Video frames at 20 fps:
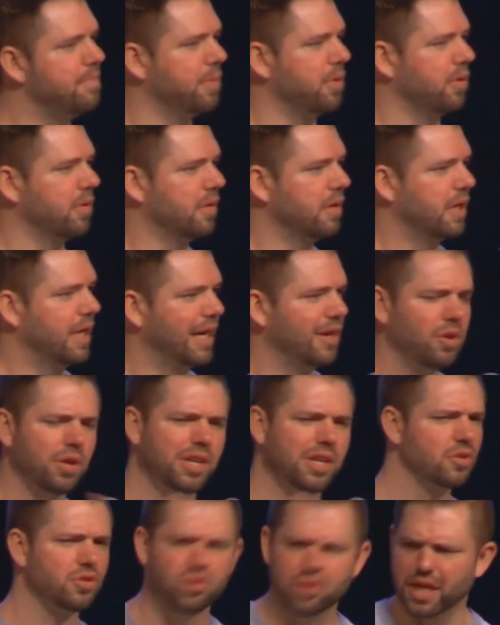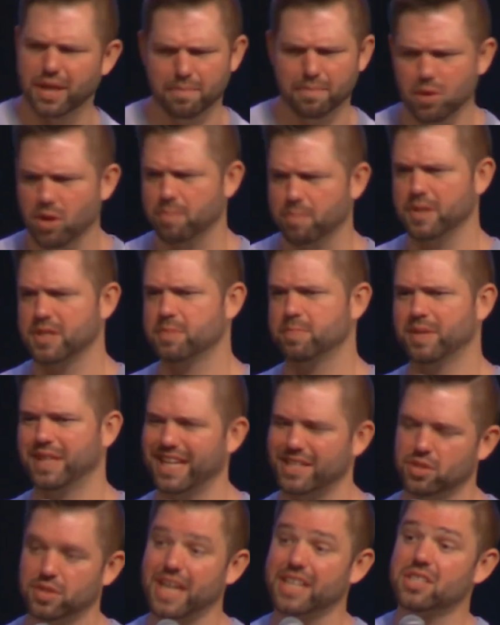people. And I know you don't do that on purpose,
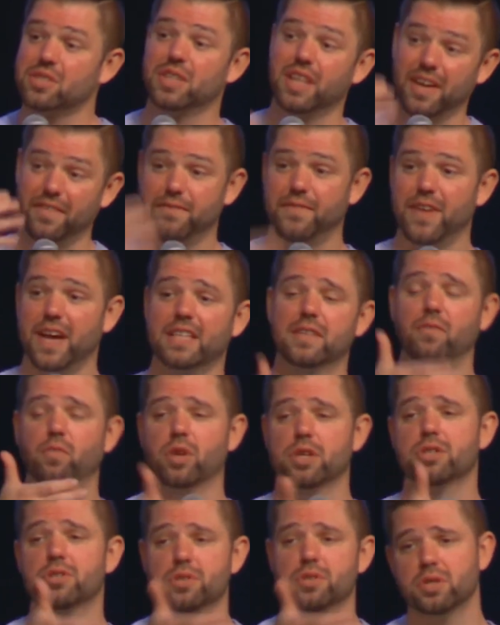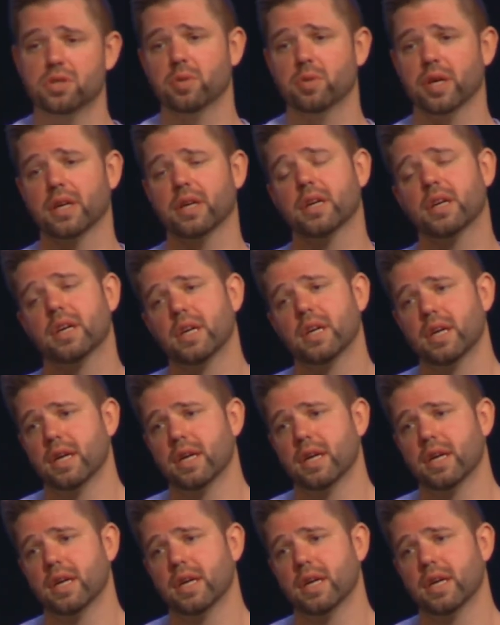but that's, that's the effect of what you're doing.